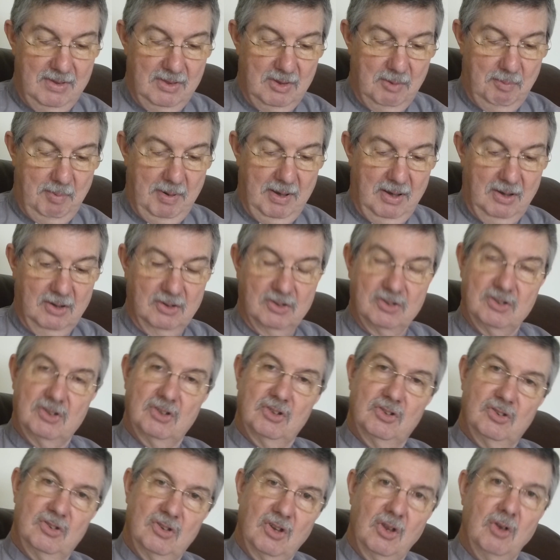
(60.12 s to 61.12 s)
in the past
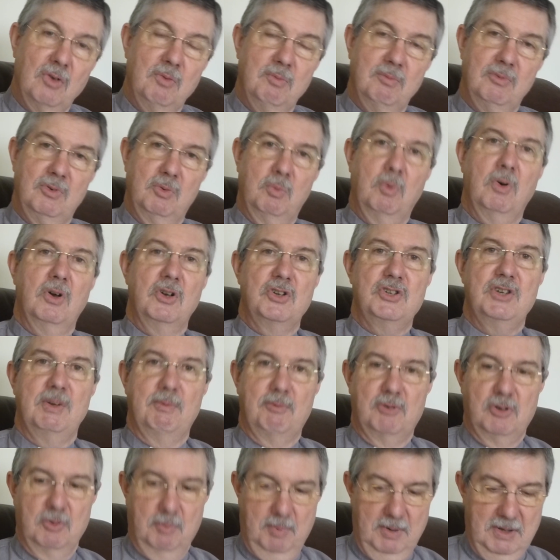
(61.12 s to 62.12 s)
assumed
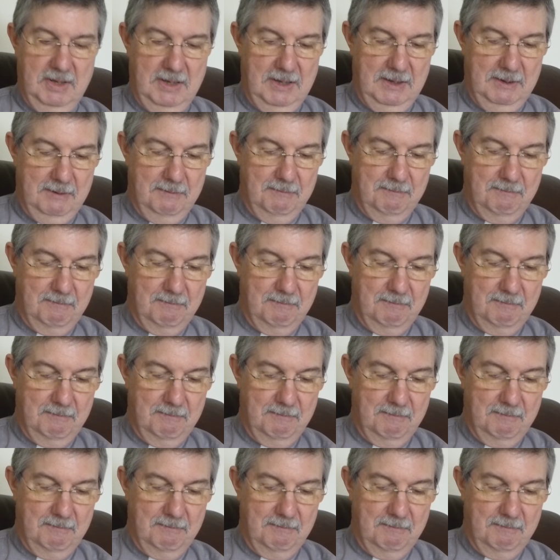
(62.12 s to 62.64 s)
worship to be.